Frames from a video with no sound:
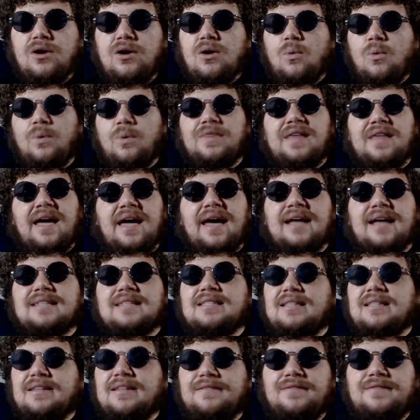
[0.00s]
with
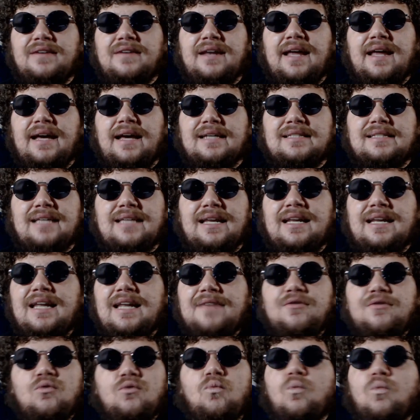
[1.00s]
excellent finesse, and it
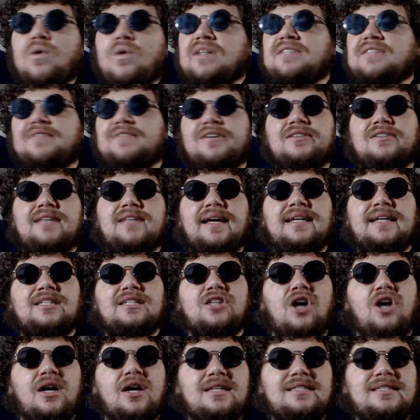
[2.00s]
never once feels like it
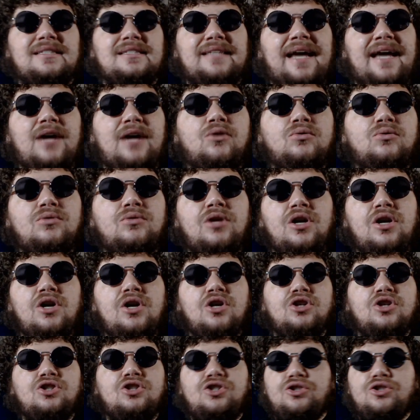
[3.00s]
talks down
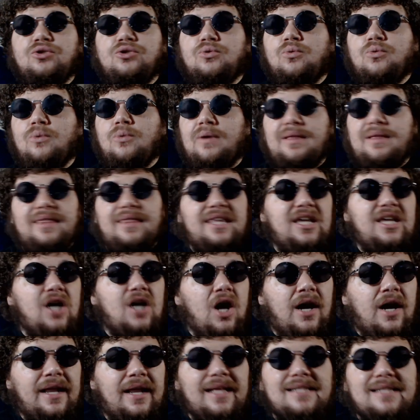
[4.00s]
to the
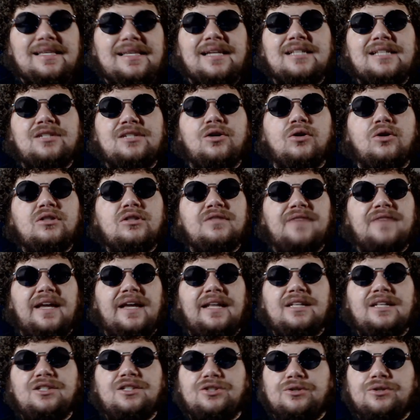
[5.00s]
audience that it's
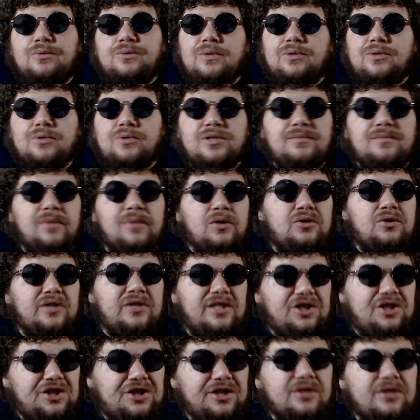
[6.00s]
cultivating to, which was mostly
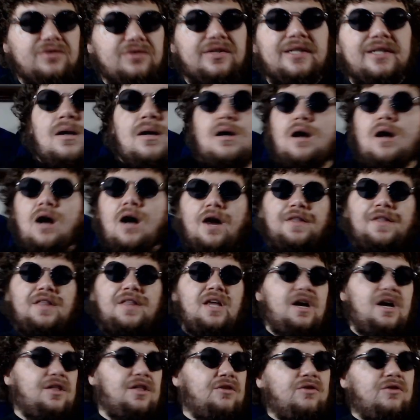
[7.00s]
children. On
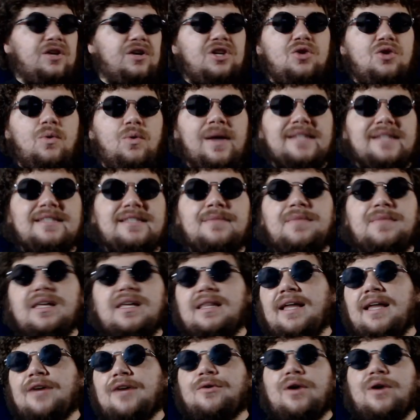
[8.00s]
the other end, you had something
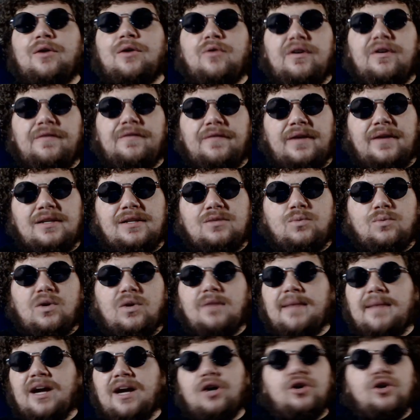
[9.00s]
like Grey Griffins, one
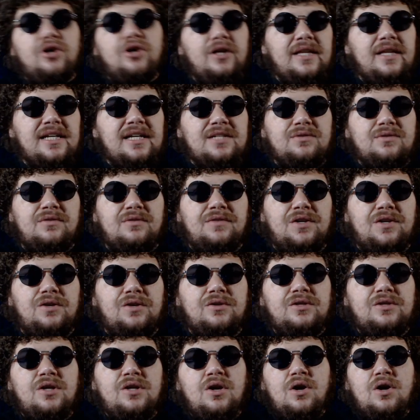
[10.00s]
of my earliest
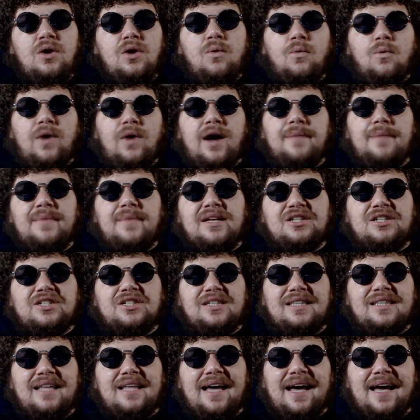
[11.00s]
reviews, where I
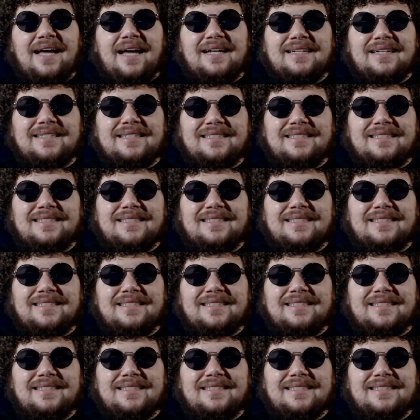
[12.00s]
mentioned that